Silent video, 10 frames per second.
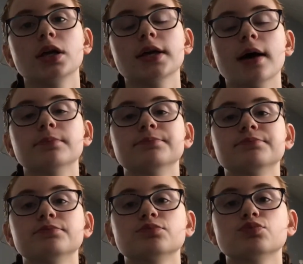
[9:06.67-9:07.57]
Yeah.
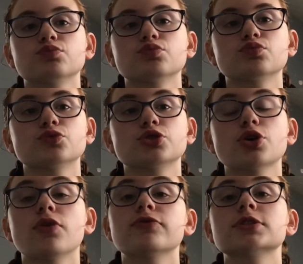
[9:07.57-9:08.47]

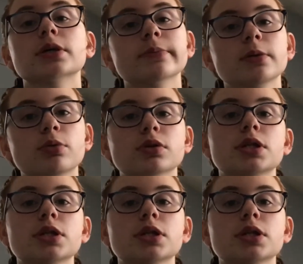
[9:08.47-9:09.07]
So for some people